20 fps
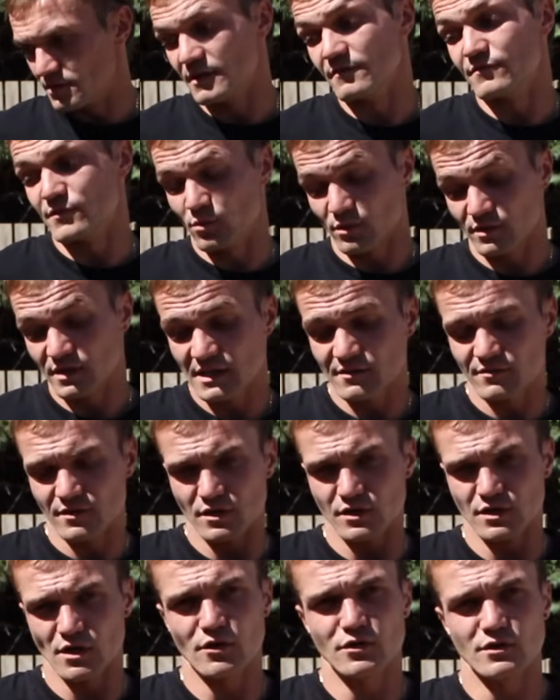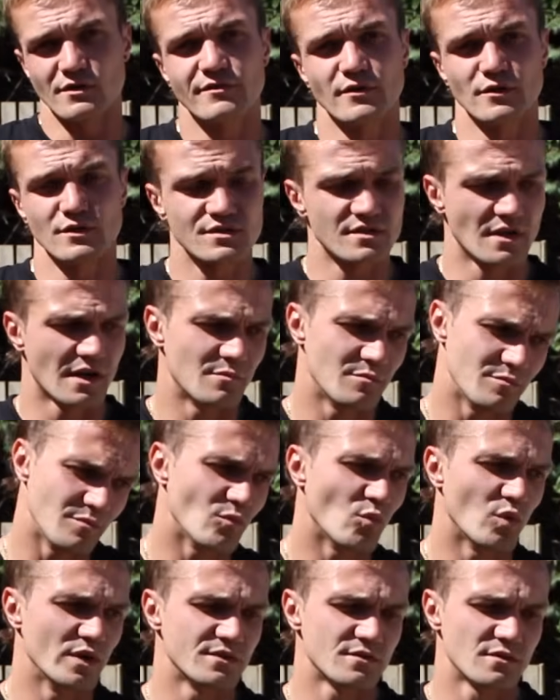If you want to give it a go your first time,
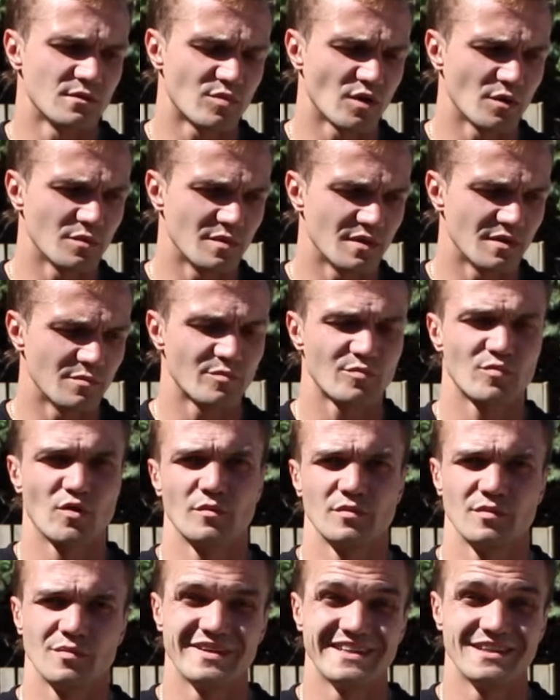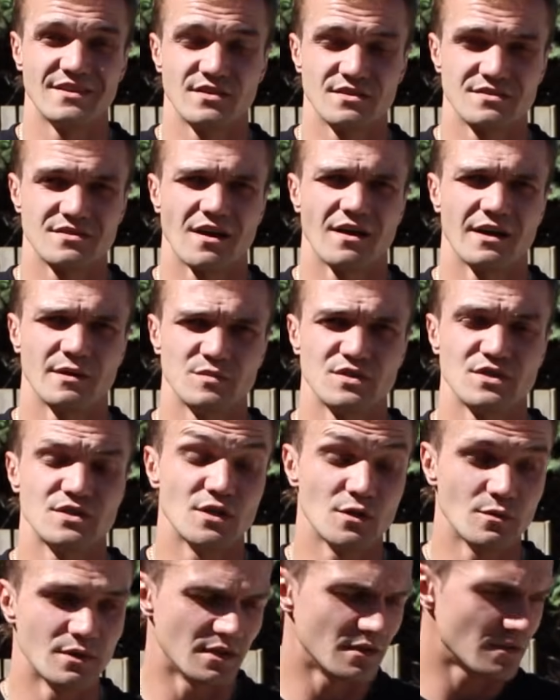winter probably be the time to
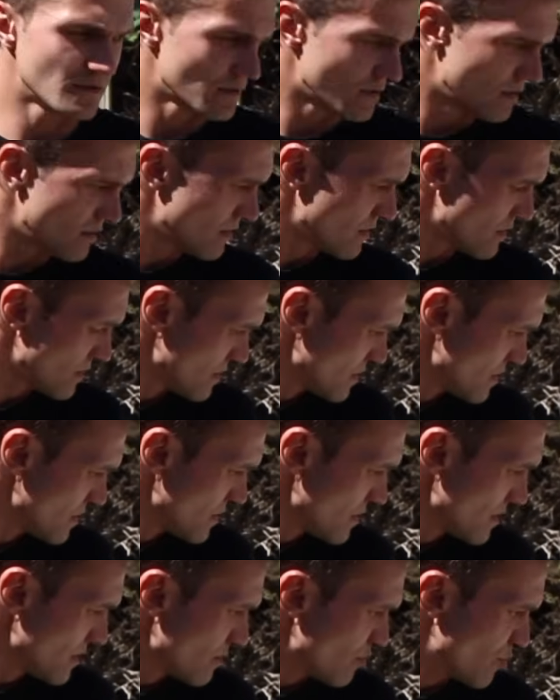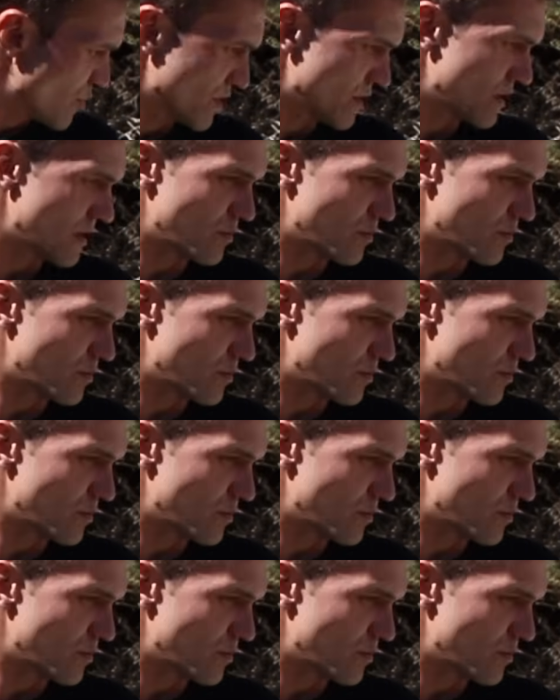do it. But